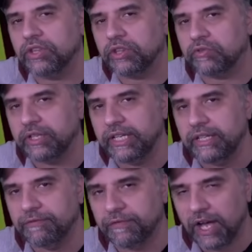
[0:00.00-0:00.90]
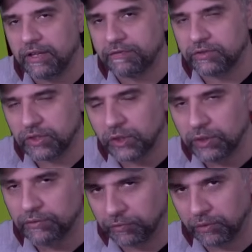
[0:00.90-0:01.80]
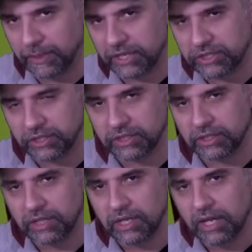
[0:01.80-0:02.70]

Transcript: 3-5-2 formation,